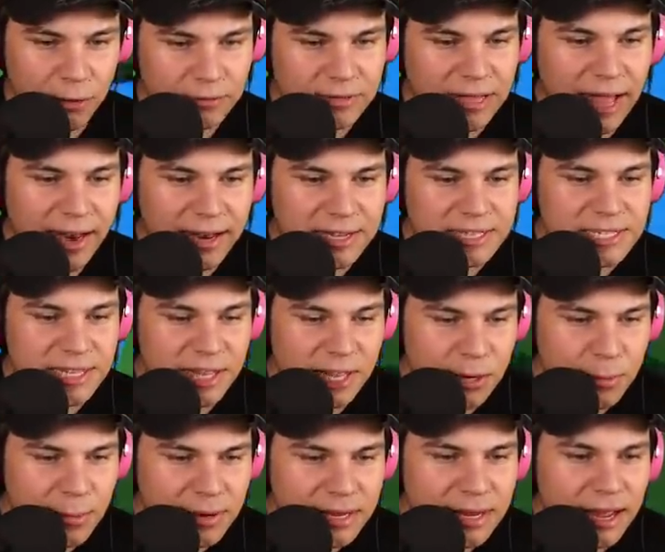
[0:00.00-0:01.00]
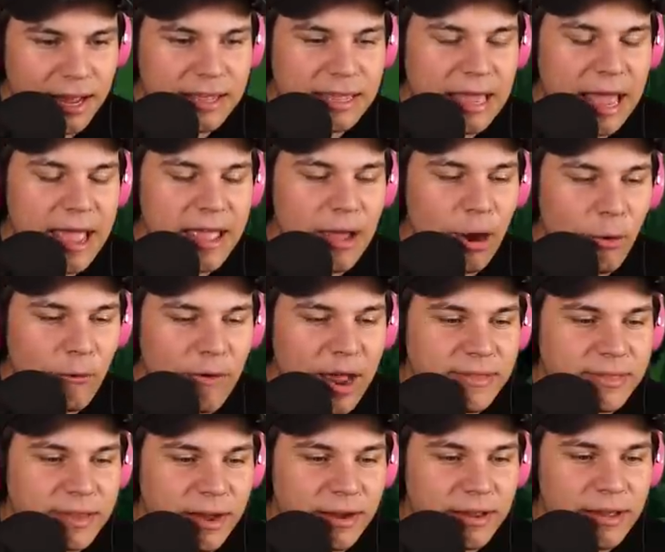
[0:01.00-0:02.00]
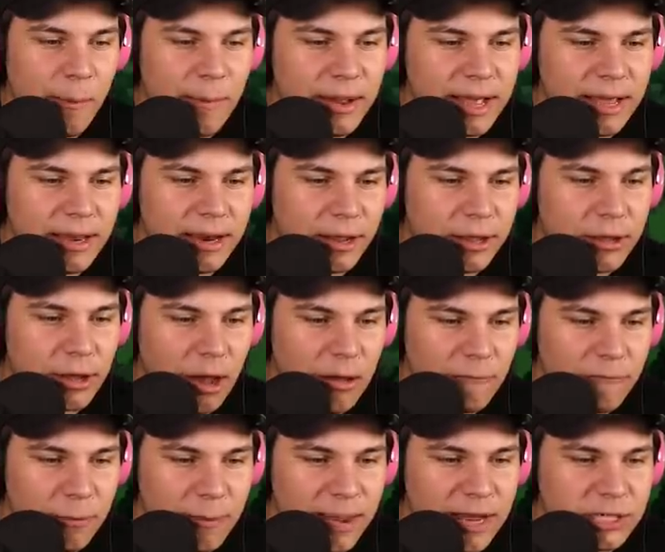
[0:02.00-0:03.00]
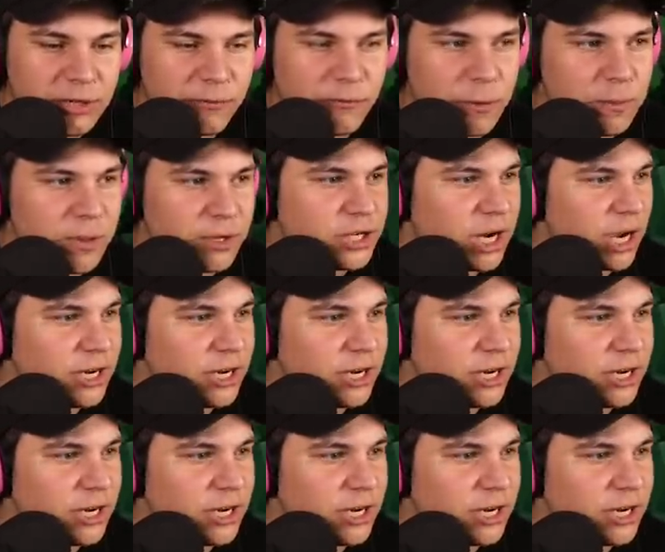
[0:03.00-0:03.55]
Dude, that is literally a KO right there. Can we get a confirmation from the